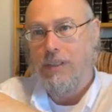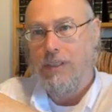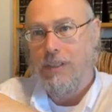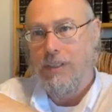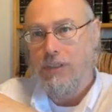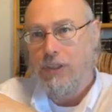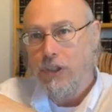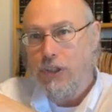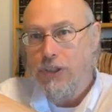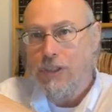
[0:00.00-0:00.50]

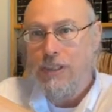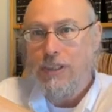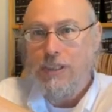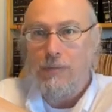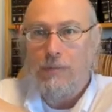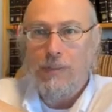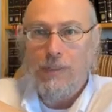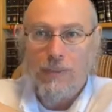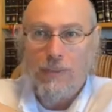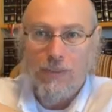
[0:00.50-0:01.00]
He turns
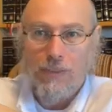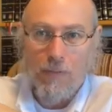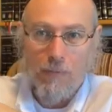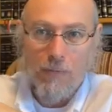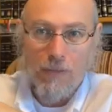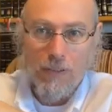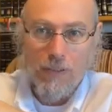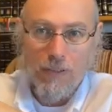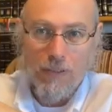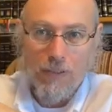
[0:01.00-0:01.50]
them into
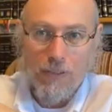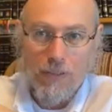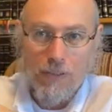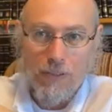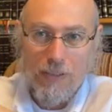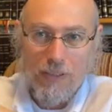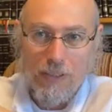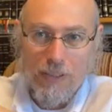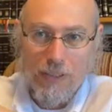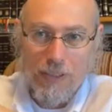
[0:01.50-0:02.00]
something.
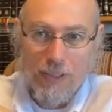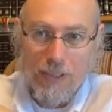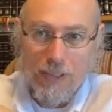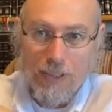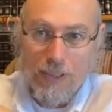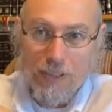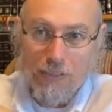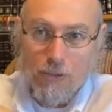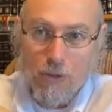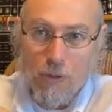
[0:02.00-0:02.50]

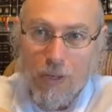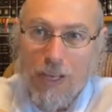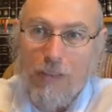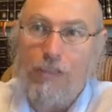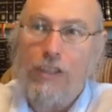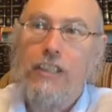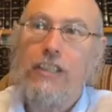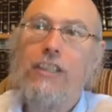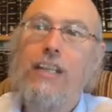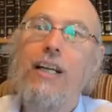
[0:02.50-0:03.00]
So
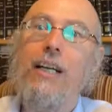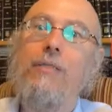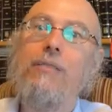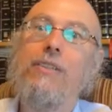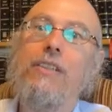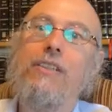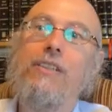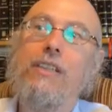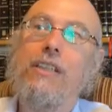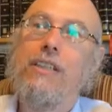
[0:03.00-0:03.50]
every
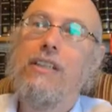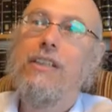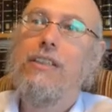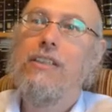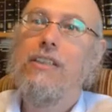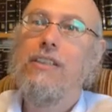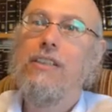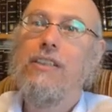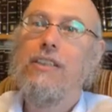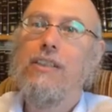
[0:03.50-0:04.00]
time there's a,
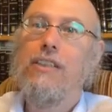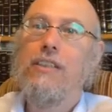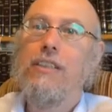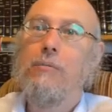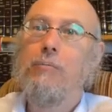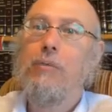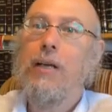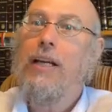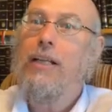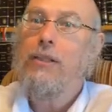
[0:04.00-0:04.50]
there's
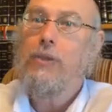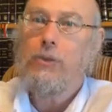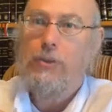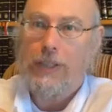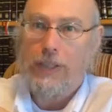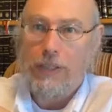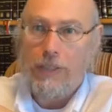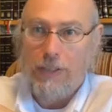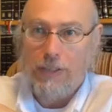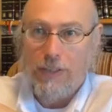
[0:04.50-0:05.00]
a
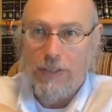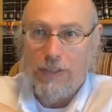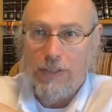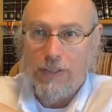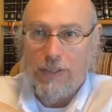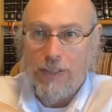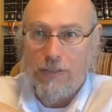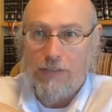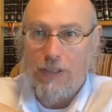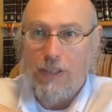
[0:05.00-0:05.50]
patriarch,
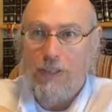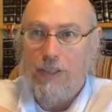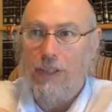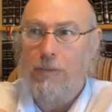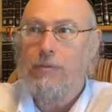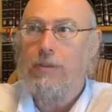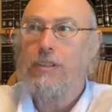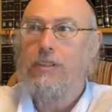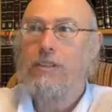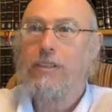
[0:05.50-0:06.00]
every
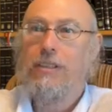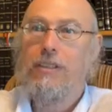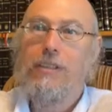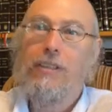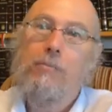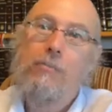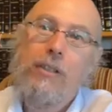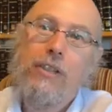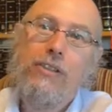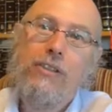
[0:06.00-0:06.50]
time there's,
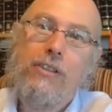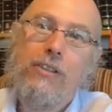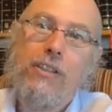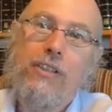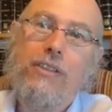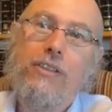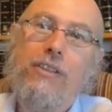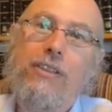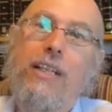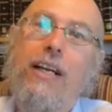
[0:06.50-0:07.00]
and
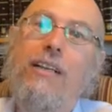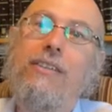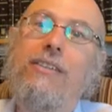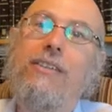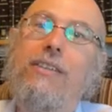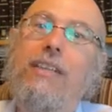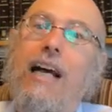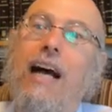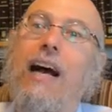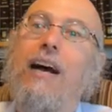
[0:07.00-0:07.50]
patriarchs are not
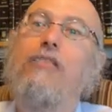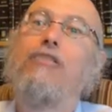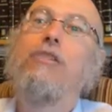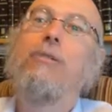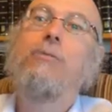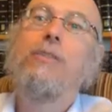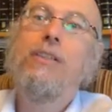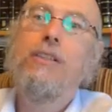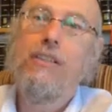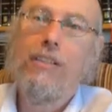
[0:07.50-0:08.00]
just
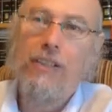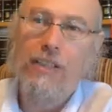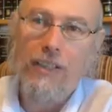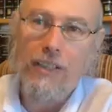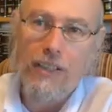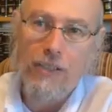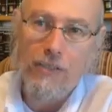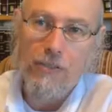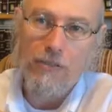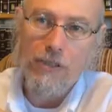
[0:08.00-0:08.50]
Avram, Yitzchak, and
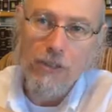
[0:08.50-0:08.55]
Yaakov.